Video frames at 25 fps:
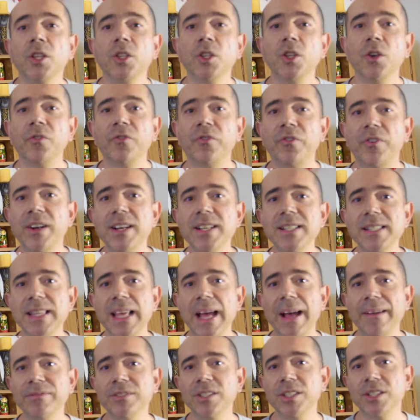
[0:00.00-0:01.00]
You first
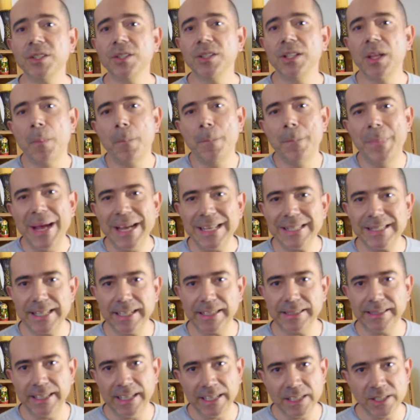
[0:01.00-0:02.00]
have to do the
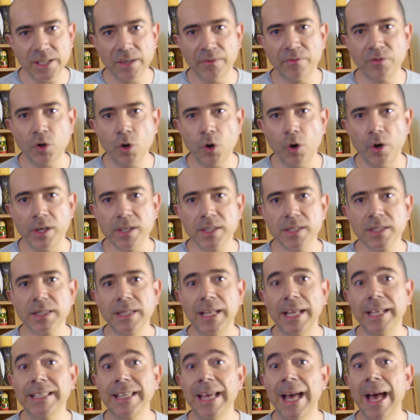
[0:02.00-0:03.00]
basic things, of course,
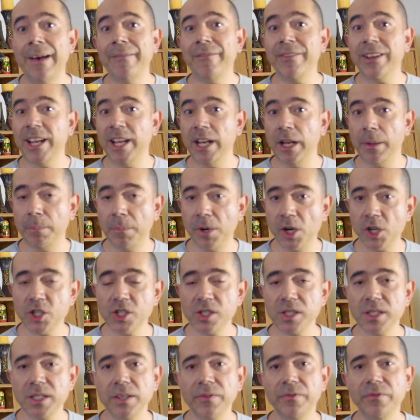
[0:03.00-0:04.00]
like having an
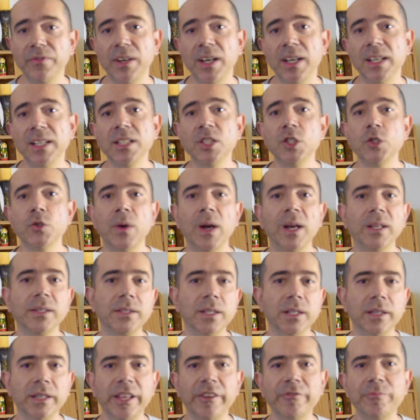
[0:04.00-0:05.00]
emergency fund, trying
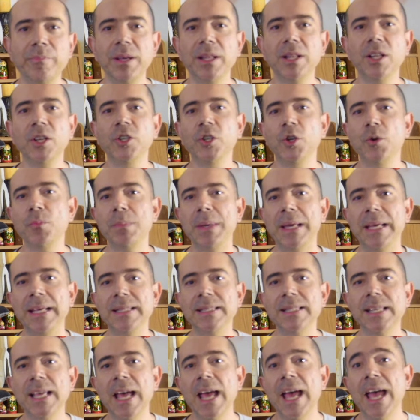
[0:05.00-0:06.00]
to live below your
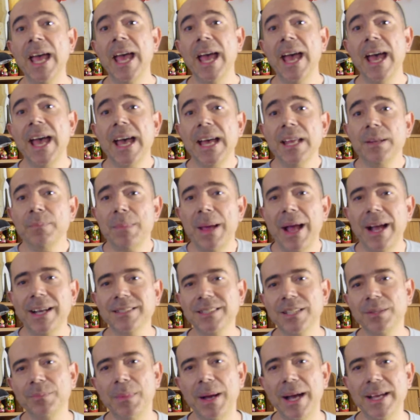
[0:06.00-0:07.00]
means, and
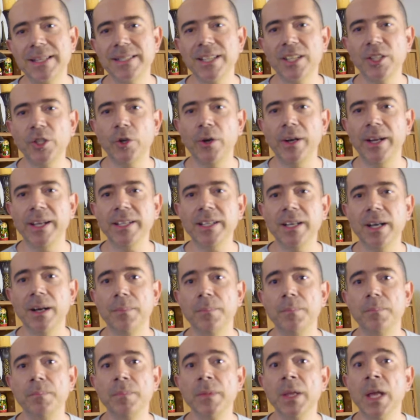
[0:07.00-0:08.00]
maximizing your
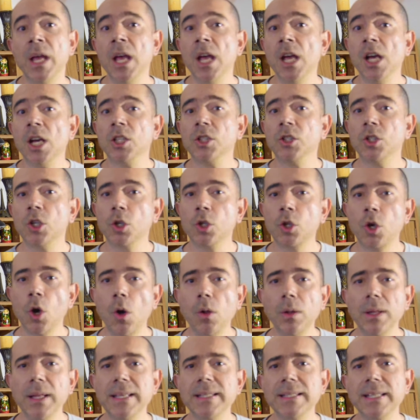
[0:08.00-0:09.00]
income. The
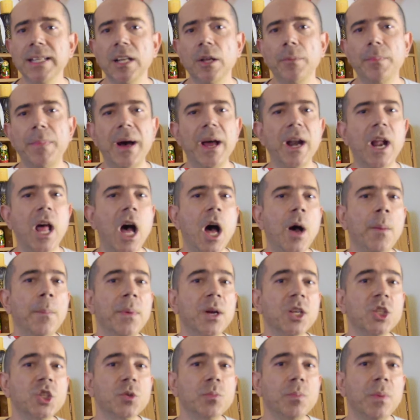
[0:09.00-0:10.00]
goal isn't about how
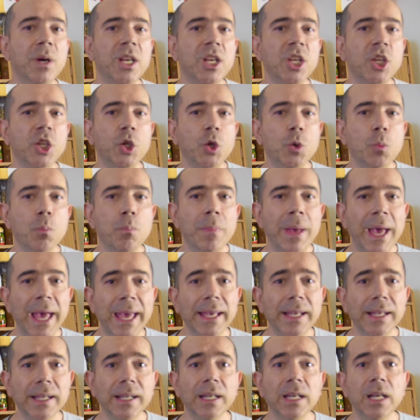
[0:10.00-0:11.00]
much money you
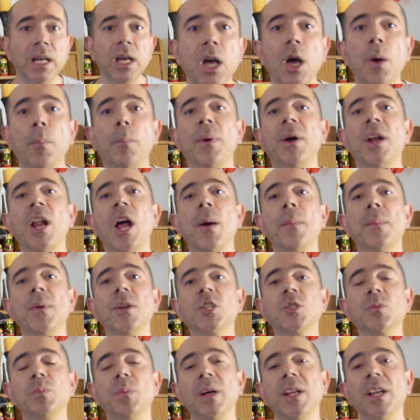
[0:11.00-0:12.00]
make, but how
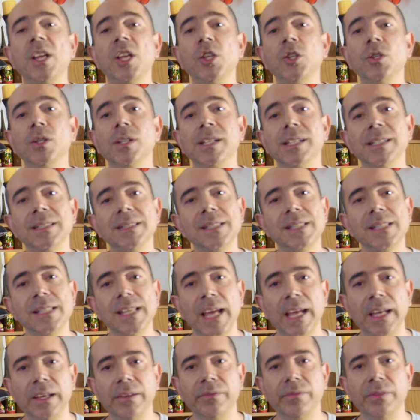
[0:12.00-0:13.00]
much money you can
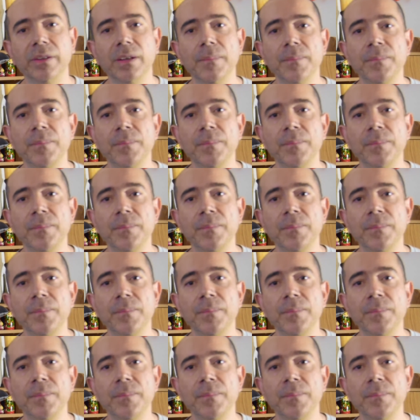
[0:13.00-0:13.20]
save.